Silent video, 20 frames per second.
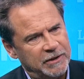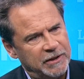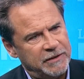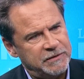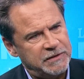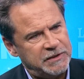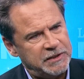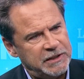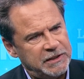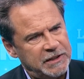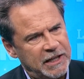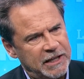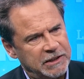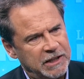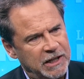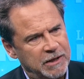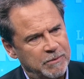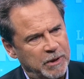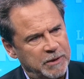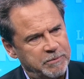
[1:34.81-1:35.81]
I've seen that
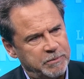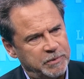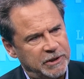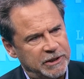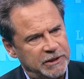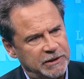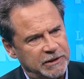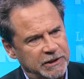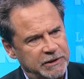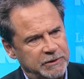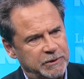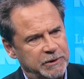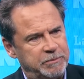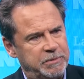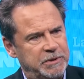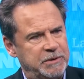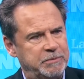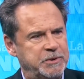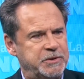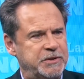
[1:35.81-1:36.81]
come up lately, where
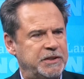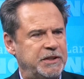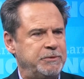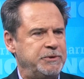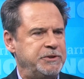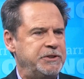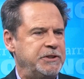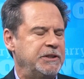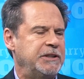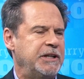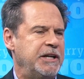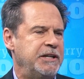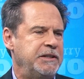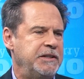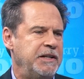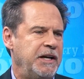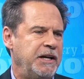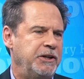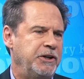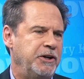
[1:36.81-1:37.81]
people say we should cut
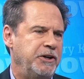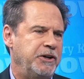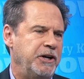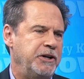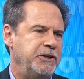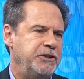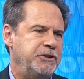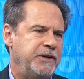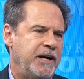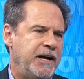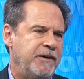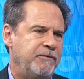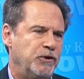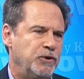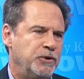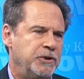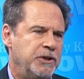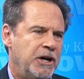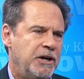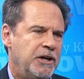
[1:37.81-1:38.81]
down on our
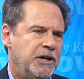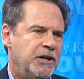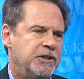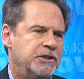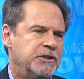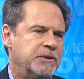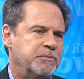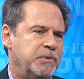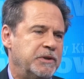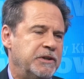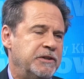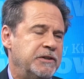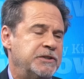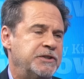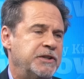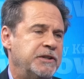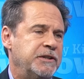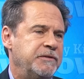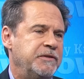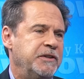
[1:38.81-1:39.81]
travel to
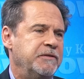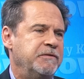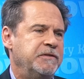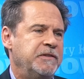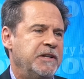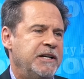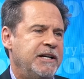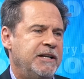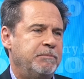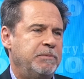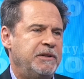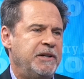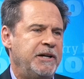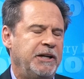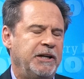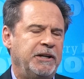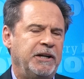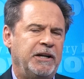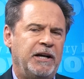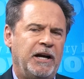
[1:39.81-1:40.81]
preserve the flat
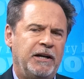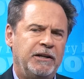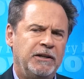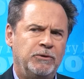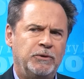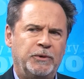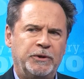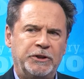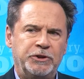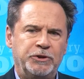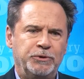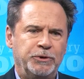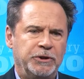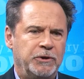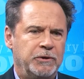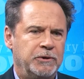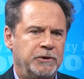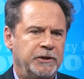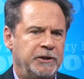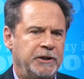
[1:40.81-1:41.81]
planet. And I don't want to do a
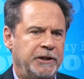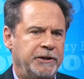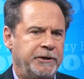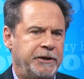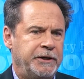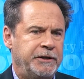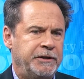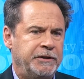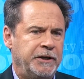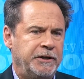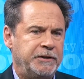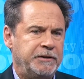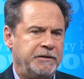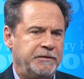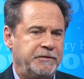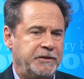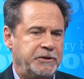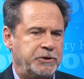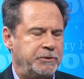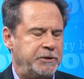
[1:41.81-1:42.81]
corollary on
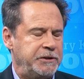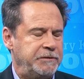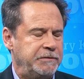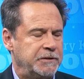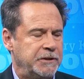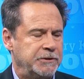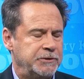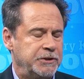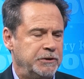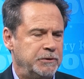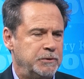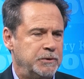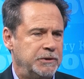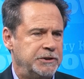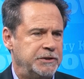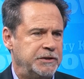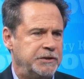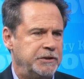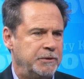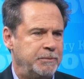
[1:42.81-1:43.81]
if a tree falls in the
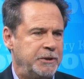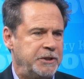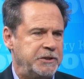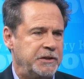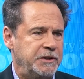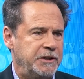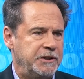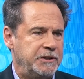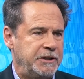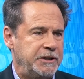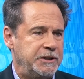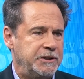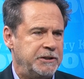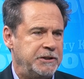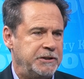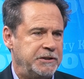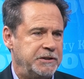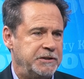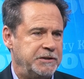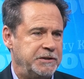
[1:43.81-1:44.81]
woods and nobody's there to hear
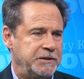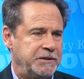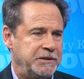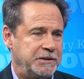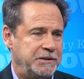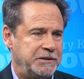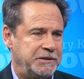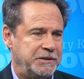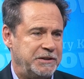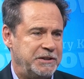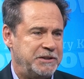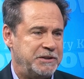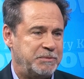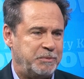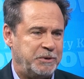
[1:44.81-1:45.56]
it, does it exist?